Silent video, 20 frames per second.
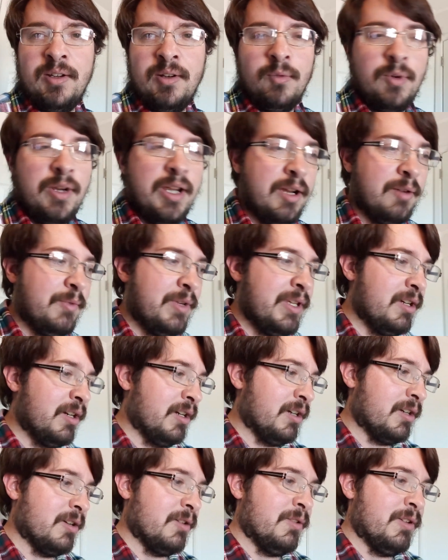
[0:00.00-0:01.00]
well, we
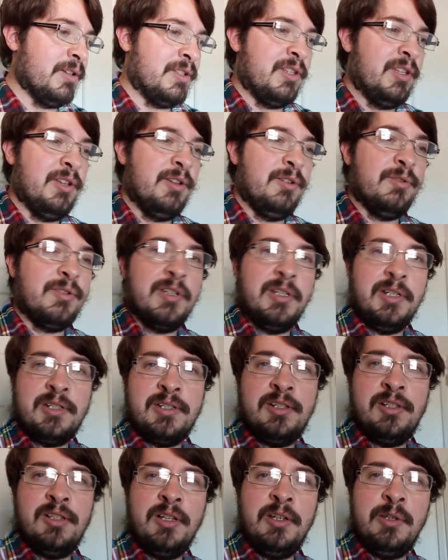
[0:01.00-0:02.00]
are going to
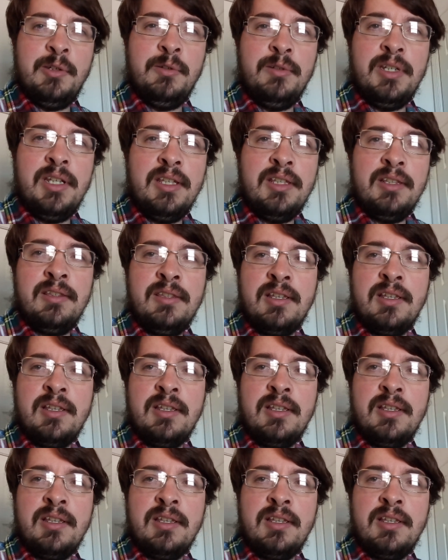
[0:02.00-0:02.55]
conclude